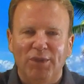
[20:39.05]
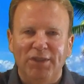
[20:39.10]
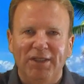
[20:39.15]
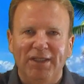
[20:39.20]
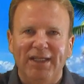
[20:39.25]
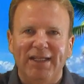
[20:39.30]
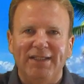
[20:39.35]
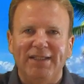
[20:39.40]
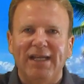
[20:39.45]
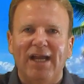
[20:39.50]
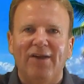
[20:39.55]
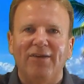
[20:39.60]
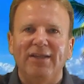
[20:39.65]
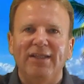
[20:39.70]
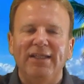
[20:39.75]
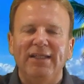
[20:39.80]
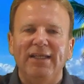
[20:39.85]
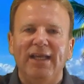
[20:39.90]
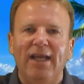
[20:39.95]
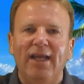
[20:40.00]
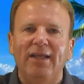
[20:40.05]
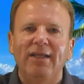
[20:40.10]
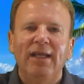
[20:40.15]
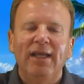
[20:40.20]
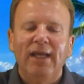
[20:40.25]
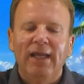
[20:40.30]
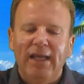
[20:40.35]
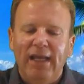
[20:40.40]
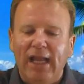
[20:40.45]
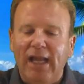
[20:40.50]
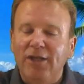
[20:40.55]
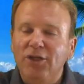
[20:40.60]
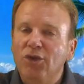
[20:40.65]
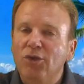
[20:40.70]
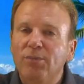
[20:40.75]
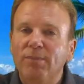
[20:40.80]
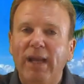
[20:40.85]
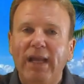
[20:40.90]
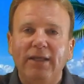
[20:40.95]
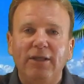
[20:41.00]
When you get down to the end and
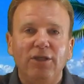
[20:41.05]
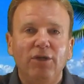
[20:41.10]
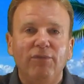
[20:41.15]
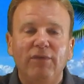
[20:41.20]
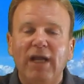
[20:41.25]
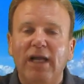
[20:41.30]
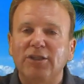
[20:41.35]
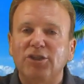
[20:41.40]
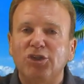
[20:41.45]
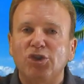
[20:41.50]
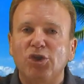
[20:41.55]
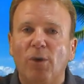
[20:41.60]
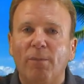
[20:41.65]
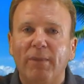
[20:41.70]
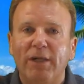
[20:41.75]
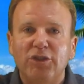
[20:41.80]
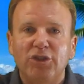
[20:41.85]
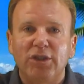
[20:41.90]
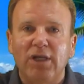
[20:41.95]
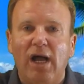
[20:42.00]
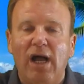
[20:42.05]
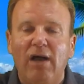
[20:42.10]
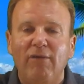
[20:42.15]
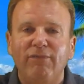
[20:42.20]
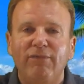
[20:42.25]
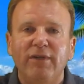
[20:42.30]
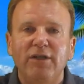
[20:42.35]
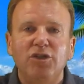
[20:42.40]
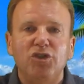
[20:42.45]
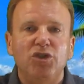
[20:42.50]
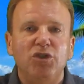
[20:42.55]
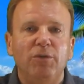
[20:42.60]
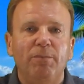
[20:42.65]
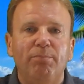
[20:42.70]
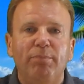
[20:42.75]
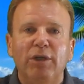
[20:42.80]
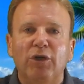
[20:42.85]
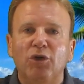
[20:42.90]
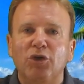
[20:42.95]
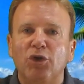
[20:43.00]
you've got so much confidence, you
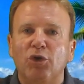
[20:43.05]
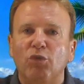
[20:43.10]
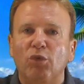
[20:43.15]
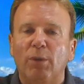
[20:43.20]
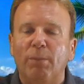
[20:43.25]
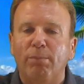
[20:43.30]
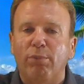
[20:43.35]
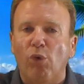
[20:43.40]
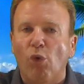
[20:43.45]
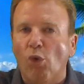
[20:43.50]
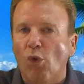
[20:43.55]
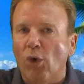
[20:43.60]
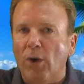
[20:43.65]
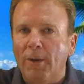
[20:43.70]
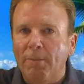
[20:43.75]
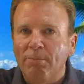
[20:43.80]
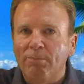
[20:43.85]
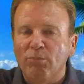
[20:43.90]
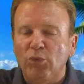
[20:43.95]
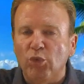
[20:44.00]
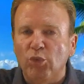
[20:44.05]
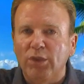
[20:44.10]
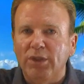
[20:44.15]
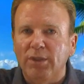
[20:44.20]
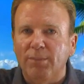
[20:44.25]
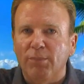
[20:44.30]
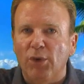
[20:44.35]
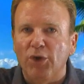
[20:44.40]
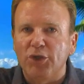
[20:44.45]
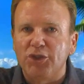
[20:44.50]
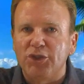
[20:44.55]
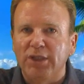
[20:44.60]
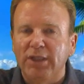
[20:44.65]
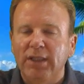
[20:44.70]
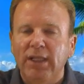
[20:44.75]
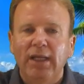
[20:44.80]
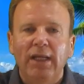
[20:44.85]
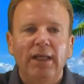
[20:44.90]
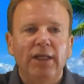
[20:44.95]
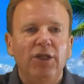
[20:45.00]
build a rapport with the
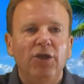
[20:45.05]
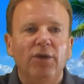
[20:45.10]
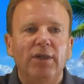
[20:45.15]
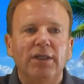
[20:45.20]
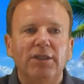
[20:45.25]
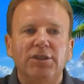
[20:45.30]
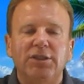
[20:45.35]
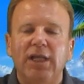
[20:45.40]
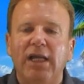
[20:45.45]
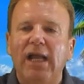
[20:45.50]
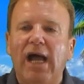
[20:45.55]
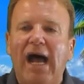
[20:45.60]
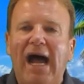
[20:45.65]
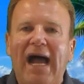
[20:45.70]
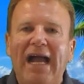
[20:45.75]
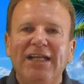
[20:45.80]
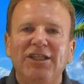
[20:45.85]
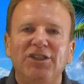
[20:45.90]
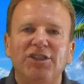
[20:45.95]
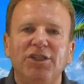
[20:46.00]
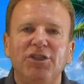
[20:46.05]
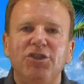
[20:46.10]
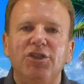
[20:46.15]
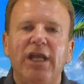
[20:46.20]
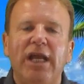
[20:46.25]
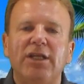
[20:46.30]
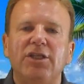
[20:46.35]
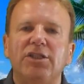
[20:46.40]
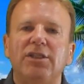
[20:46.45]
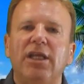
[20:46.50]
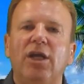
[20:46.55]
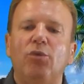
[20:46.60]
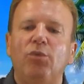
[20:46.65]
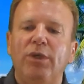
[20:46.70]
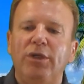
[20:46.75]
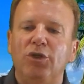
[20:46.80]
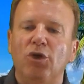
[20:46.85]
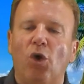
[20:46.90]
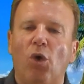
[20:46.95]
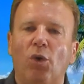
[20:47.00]
merchant, you can say, I suggest that
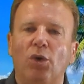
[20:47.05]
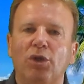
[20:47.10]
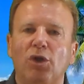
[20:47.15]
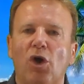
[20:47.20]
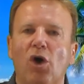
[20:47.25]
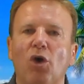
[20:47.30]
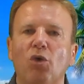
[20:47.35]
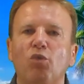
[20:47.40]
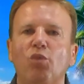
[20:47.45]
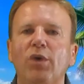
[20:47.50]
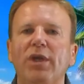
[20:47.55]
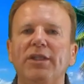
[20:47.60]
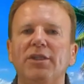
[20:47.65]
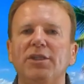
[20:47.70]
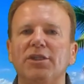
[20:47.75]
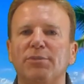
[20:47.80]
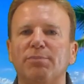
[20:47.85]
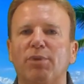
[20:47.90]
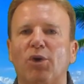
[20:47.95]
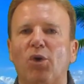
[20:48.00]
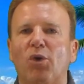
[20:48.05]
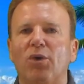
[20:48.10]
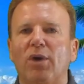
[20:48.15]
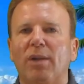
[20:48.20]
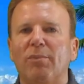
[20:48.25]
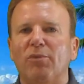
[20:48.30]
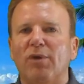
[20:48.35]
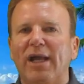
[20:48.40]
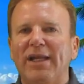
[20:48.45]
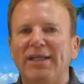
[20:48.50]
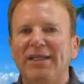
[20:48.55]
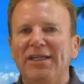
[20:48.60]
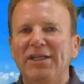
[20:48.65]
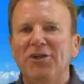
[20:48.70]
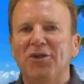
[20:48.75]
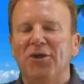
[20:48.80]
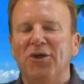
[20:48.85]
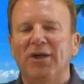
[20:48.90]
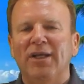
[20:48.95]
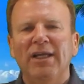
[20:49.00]
we go along with this program right
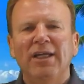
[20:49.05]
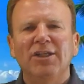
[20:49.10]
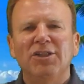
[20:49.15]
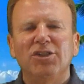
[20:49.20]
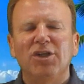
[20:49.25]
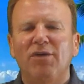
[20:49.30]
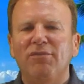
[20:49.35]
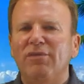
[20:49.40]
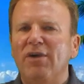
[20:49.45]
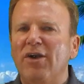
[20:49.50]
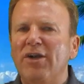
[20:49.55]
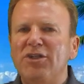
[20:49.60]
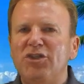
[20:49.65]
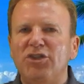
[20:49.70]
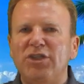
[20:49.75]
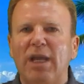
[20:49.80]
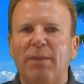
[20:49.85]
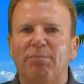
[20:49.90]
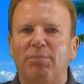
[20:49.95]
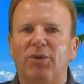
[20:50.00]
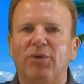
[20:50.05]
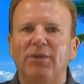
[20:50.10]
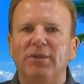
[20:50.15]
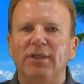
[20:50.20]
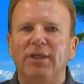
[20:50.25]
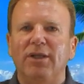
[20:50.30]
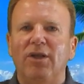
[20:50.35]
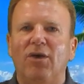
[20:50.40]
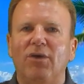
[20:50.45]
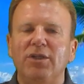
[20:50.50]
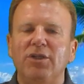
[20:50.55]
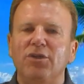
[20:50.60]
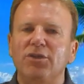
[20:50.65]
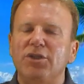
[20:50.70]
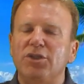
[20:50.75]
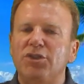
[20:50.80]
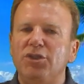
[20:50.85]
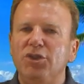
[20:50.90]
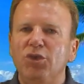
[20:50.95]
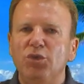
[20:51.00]
here. So very simple. You know, you're
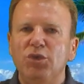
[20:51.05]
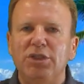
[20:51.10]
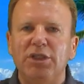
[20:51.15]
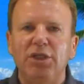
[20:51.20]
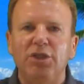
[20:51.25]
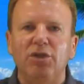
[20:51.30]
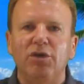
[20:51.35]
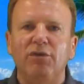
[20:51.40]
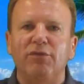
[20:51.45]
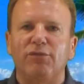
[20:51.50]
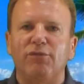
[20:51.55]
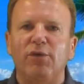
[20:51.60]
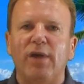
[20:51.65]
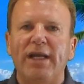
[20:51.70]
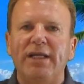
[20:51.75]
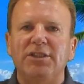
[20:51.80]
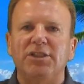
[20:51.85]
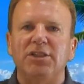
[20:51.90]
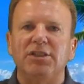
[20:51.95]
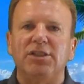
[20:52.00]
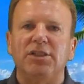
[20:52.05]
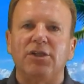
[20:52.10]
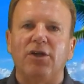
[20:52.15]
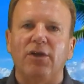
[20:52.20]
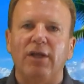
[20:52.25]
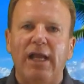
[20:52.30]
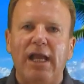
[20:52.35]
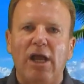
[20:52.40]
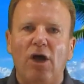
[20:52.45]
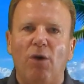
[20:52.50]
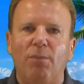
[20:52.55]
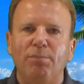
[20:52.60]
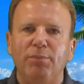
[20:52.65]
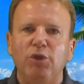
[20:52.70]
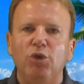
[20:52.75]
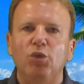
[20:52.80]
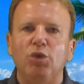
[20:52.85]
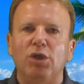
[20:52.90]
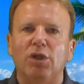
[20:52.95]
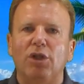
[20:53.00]
just using good phrases that are going to
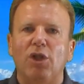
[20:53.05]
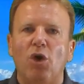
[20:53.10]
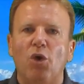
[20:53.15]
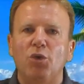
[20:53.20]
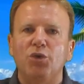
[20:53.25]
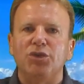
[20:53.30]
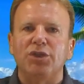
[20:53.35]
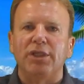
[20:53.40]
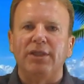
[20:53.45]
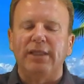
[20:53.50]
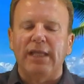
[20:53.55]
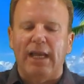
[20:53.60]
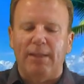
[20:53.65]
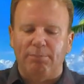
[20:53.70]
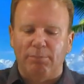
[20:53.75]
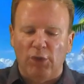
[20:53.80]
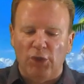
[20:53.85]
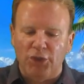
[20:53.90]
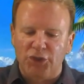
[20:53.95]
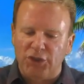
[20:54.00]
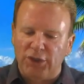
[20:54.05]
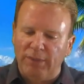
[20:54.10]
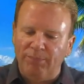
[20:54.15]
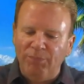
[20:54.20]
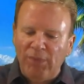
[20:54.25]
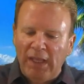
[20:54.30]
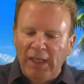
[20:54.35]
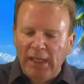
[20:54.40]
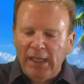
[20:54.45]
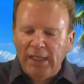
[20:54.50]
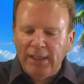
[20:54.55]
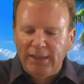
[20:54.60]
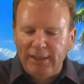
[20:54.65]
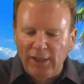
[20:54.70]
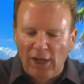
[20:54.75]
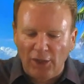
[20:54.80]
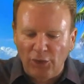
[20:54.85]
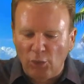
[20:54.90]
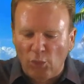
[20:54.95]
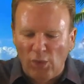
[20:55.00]
help you close that merchant.
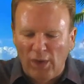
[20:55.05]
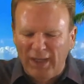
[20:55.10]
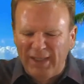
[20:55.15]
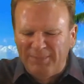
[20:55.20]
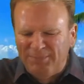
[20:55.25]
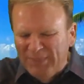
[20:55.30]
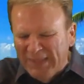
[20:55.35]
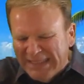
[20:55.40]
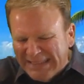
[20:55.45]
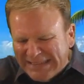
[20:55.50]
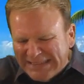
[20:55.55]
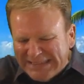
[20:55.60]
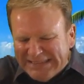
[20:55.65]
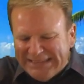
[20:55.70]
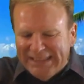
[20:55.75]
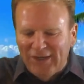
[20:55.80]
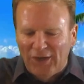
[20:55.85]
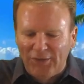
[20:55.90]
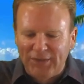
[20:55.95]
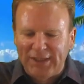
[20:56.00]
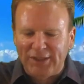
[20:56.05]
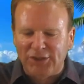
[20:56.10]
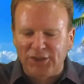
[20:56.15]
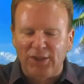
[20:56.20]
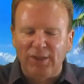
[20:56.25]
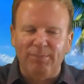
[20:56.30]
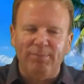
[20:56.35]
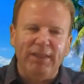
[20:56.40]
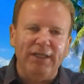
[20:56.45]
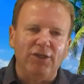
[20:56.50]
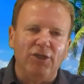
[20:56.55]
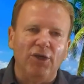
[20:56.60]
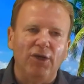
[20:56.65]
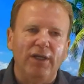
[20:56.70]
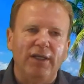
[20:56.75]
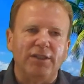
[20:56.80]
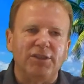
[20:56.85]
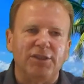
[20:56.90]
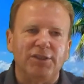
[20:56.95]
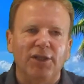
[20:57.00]
The other one, you know, this could be
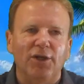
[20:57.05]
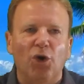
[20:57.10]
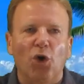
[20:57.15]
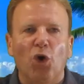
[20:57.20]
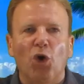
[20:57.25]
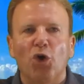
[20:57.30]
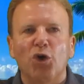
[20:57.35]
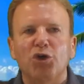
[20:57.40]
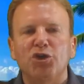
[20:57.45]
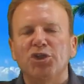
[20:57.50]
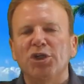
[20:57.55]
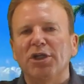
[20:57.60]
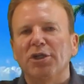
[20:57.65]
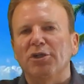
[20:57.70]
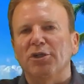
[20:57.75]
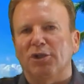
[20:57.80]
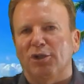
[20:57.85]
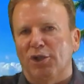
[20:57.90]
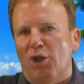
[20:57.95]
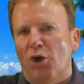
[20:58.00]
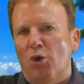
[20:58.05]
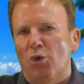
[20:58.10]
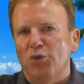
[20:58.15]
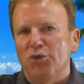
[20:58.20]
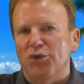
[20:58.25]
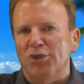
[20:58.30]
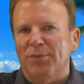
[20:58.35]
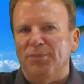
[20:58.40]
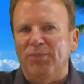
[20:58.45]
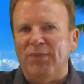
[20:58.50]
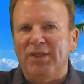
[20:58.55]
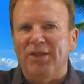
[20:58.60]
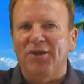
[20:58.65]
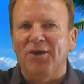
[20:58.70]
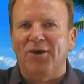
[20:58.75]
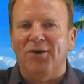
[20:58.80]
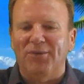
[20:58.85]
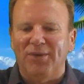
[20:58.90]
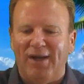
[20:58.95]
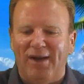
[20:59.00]
good. It's the urgent close. You
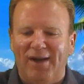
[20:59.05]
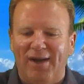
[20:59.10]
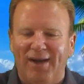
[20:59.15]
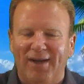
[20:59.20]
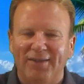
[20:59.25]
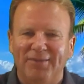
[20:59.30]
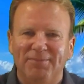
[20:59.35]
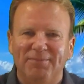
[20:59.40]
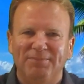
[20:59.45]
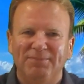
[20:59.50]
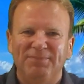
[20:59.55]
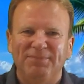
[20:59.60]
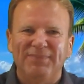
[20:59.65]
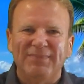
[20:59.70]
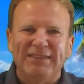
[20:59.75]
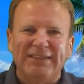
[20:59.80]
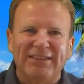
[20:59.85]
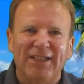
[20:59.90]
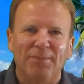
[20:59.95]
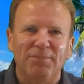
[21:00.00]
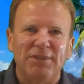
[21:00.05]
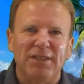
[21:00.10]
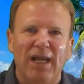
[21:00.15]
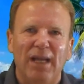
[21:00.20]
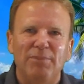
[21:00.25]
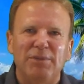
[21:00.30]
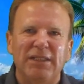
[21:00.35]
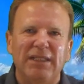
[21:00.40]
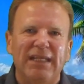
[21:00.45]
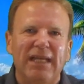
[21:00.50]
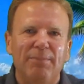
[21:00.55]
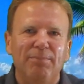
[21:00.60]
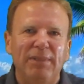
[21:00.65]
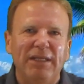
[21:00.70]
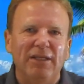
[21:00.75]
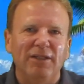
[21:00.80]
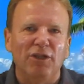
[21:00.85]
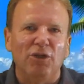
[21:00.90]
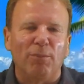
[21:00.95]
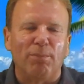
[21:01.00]
know, sometimes it can
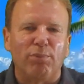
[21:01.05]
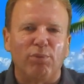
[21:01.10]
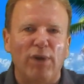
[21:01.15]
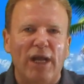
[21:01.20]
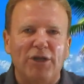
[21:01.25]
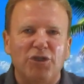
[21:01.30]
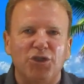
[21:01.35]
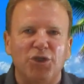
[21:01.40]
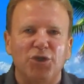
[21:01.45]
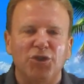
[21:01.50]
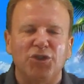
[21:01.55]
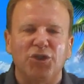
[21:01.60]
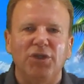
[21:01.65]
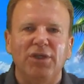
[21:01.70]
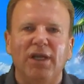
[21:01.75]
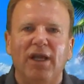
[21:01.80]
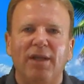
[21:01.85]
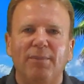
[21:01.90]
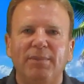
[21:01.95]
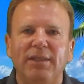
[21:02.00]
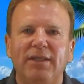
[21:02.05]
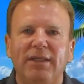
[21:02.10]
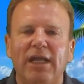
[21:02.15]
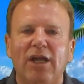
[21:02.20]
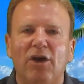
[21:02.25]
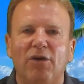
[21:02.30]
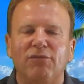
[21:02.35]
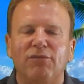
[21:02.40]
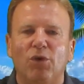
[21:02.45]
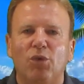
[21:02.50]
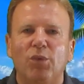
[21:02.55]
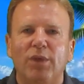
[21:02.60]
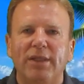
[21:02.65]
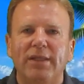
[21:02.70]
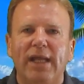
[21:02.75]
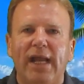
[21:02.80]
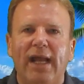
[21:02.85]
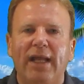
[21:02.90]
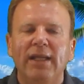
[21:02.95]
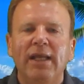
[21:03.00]
be a little pressure, so you got to be careful
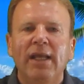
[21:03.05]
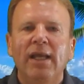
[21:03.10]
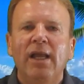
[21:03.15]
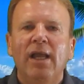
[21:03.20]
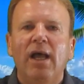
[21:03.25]
with that.